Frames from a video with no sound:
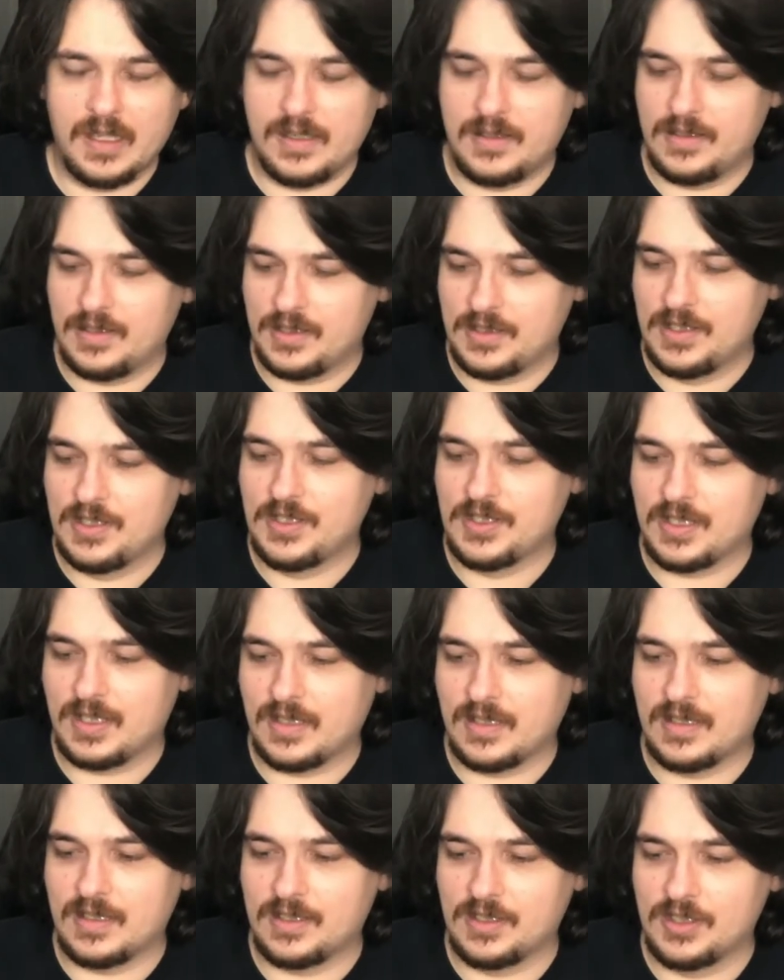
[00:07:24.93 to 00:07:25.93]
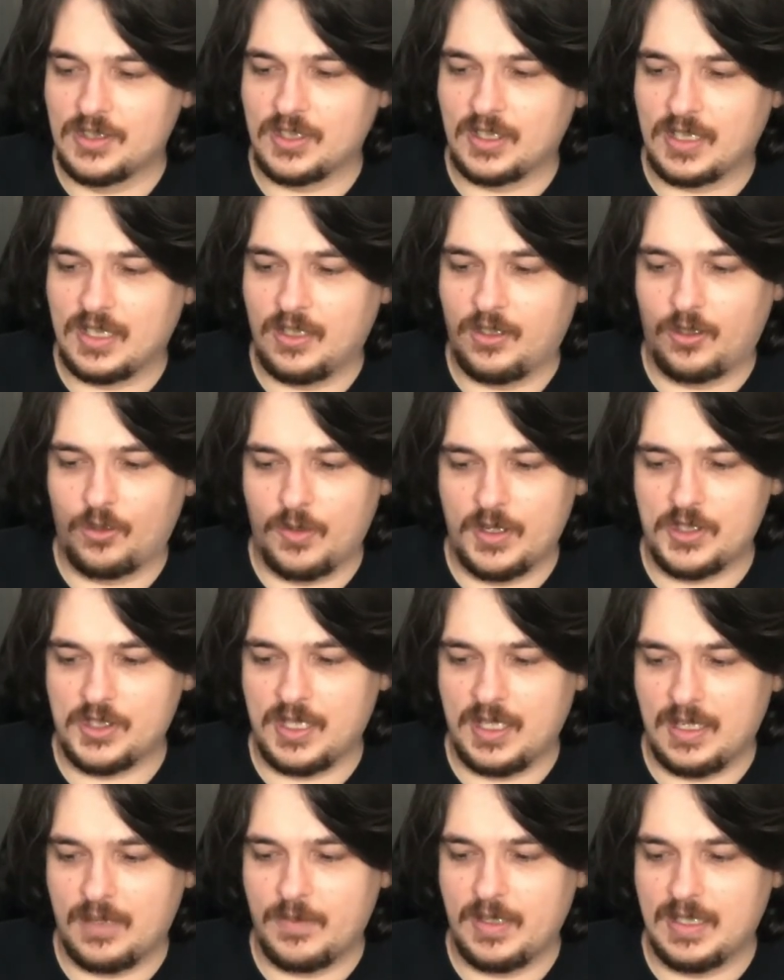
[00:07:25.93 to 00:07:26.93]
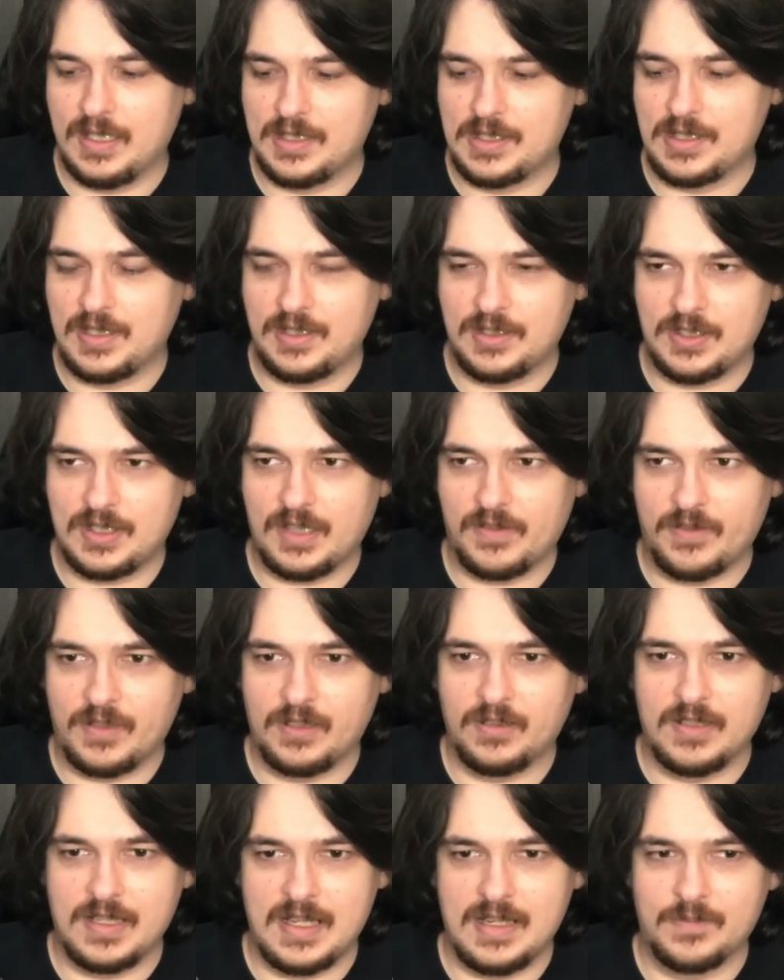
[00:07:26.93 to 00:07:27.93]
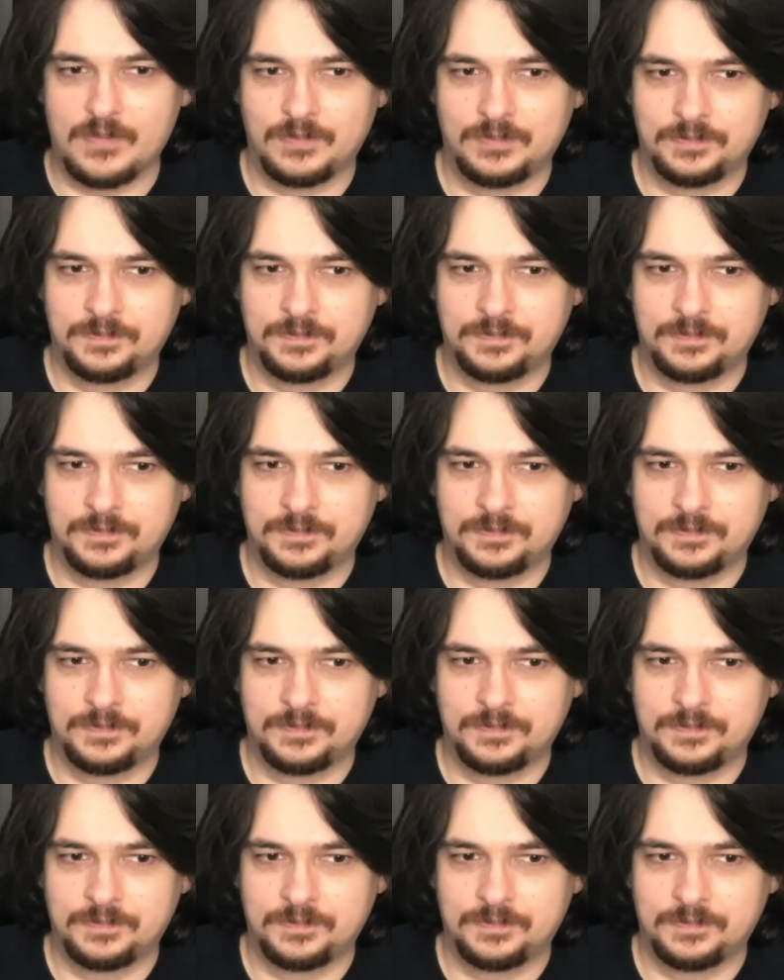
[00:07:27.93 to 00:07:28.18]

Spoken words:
This is a killer whiskey. I mean, it's definitely,